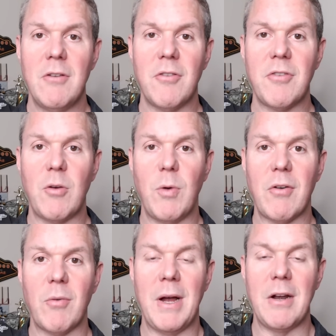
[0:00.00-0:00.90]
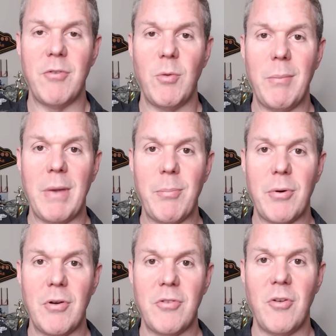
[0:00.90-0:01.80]
Just a quick reminder if you want my
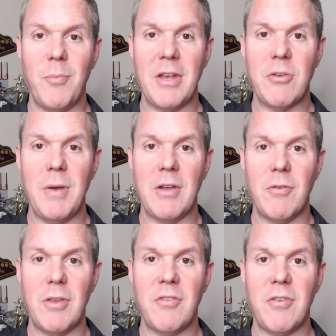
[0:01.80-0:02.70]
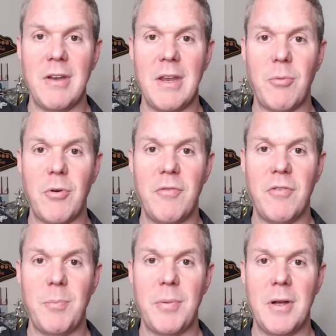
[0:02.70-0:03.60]
personal best bets for this Sunday pro
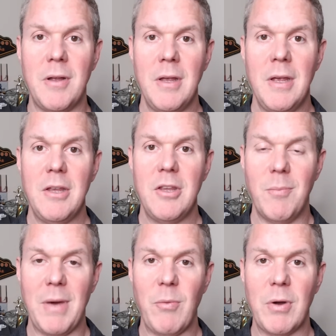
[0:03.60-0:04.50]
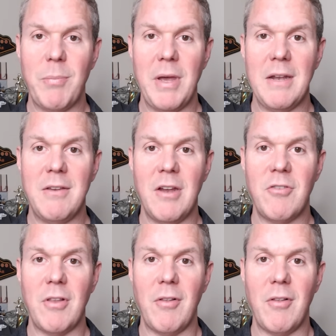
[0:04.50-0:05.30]
football, you might want to pay attention.